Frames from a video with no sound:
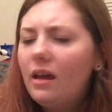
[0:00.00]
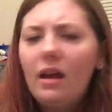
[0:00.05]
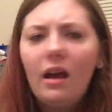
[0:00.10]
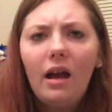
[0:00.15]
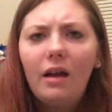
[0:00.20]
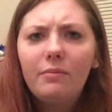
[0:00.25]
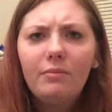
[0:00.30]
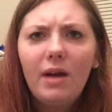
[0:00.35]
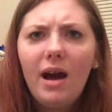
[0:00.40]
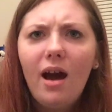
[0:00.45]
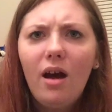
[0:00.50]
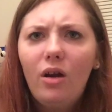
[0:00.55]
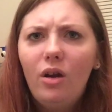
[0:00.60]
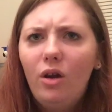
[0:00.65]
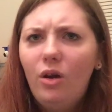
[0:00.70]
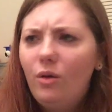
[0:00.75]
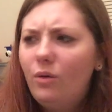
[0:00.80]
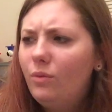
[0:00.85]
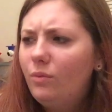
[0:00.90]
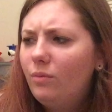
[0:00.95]
I
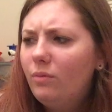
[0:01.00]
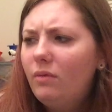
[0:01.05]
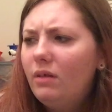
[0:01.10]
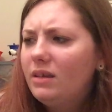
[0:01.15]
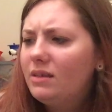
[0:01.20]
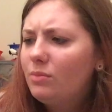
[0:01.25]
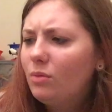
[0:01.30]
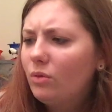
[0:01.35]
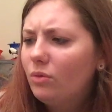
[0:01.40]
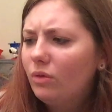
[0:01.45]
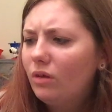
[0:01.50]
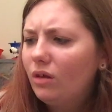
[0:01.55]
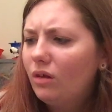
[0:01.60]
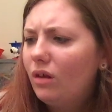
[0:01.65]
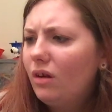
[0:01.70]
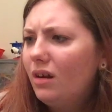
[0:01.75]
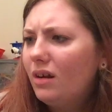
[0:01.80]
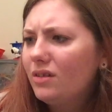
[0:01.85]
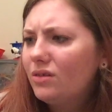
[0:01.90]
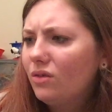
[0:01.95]
don't know, it smelled really
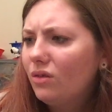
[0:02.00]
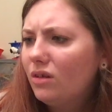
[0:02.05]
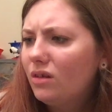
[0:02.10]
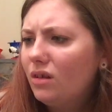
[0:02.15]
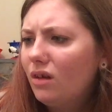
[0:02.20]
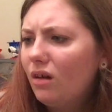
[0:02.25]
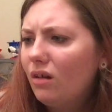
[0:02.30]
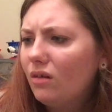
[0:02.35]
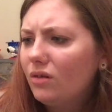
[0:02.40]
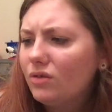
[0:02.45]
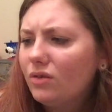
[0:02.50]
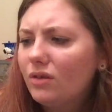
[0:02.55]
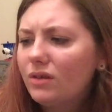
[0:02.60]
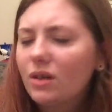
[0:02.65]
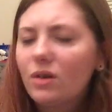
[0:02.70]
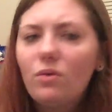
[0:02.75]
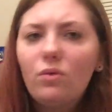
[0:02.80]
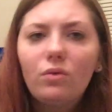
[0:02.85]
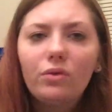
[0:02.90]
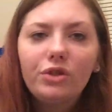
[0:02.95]
good, and it's only a dollar, so I was
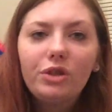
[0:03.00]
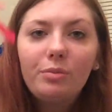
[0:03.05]
like, cool.